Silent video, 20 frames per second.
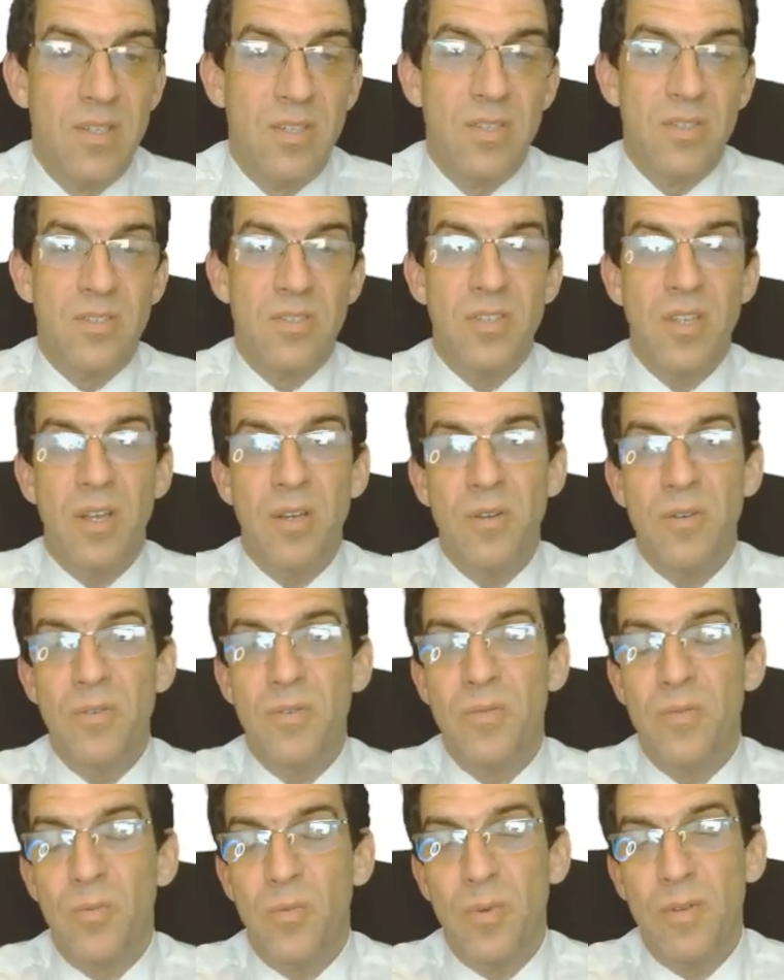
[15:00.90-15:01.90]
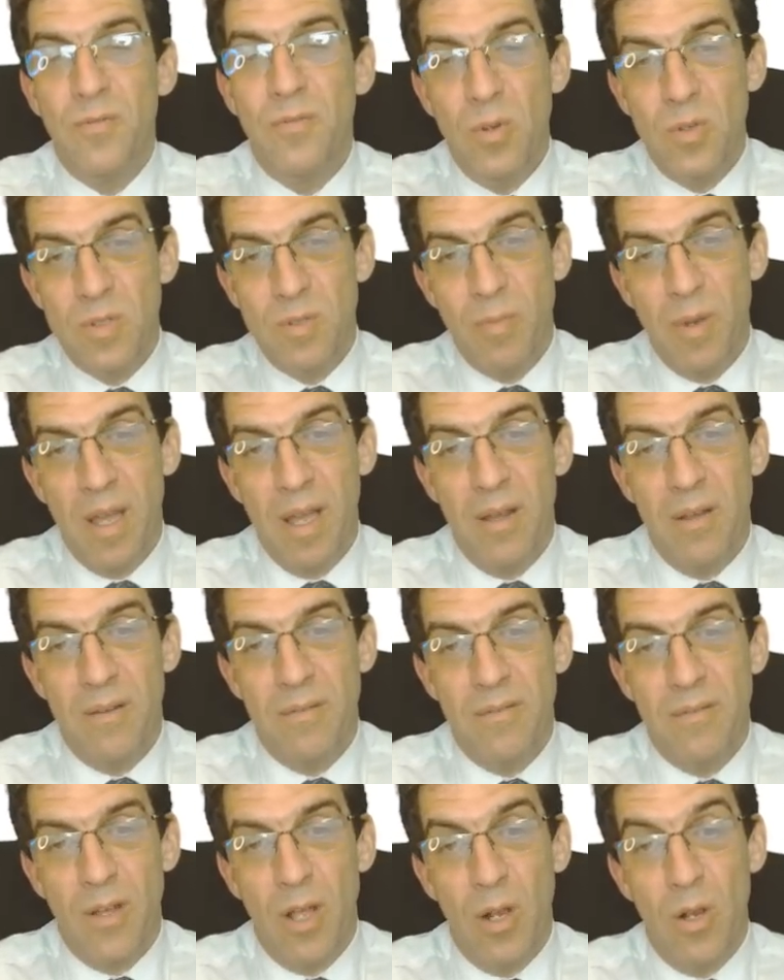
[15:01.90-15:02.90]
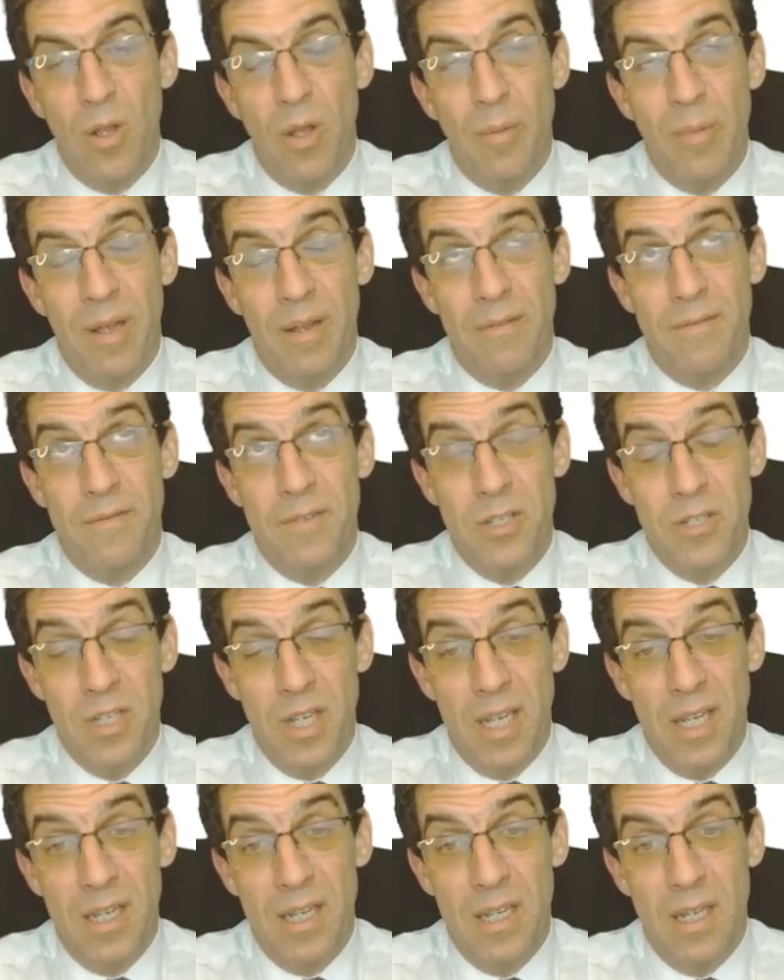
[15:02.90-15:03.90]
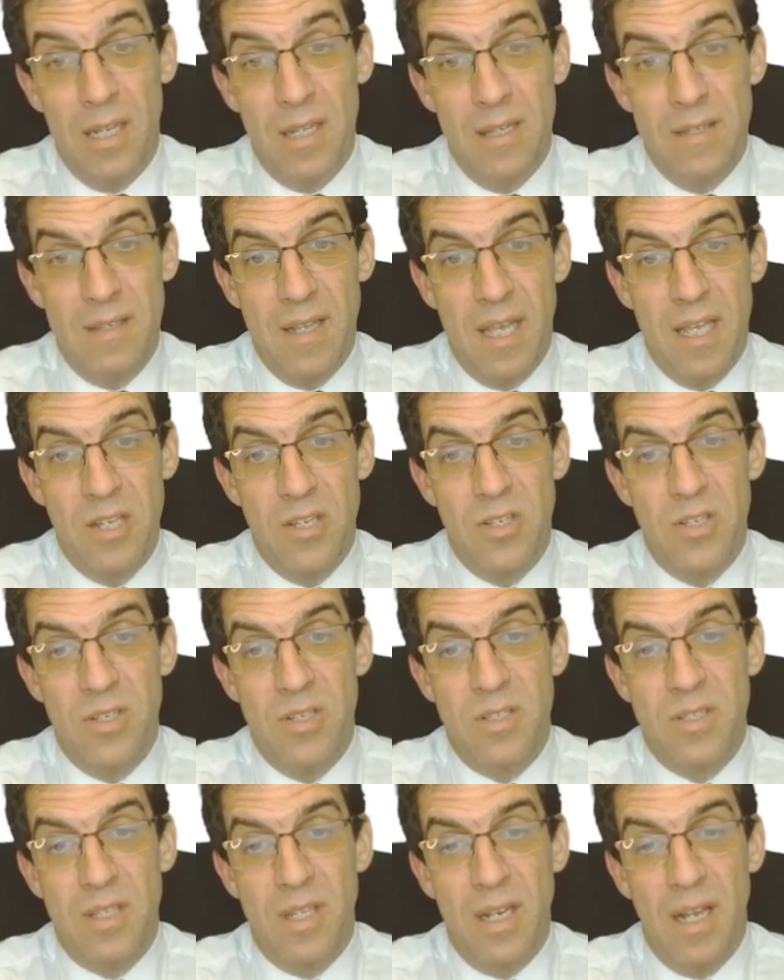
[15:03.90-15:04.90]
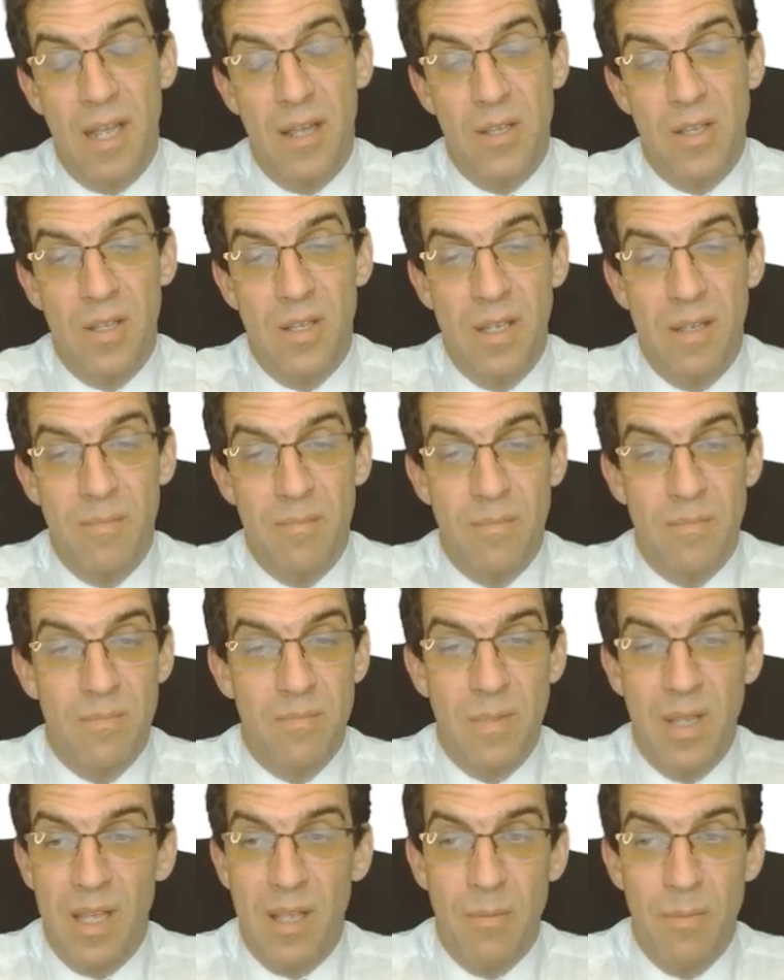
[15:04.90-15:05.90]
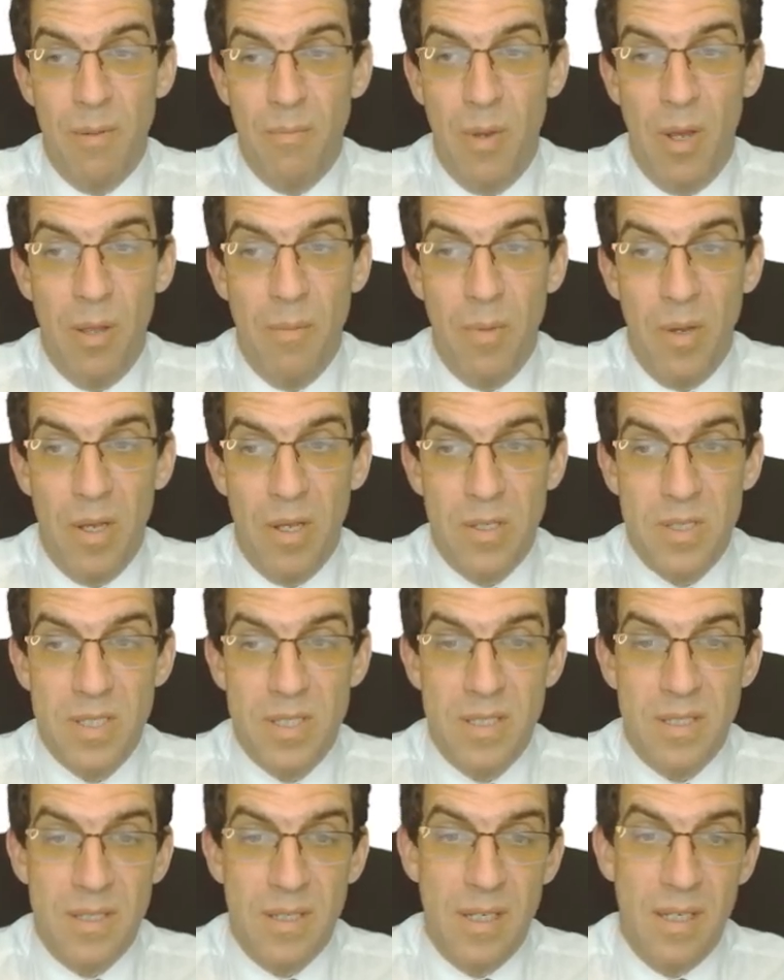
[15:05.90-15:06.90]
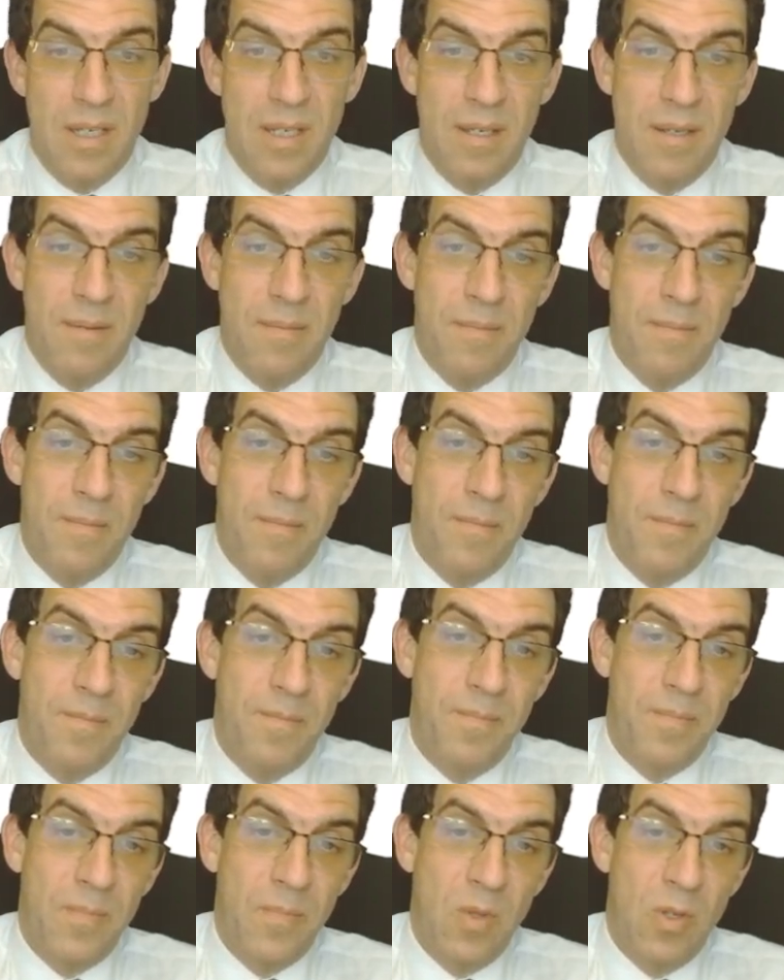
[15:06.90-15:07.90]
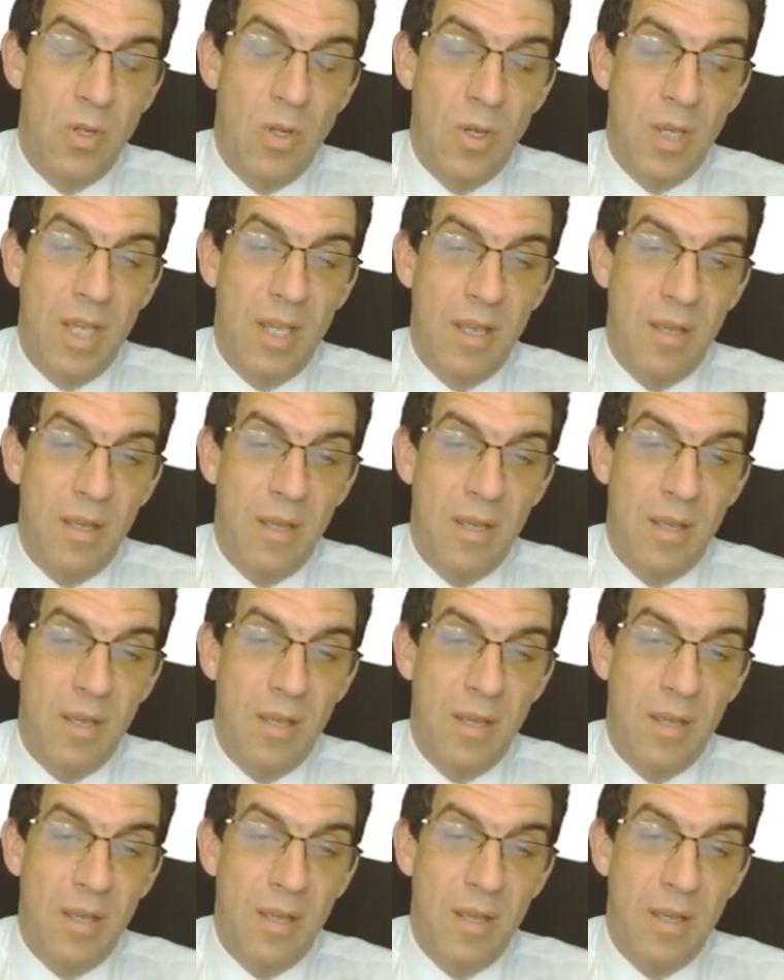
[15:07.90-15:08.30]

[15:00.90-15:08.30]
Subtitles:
So we talked about a lot about phishing and the dangers and how it can be bypassed. Logging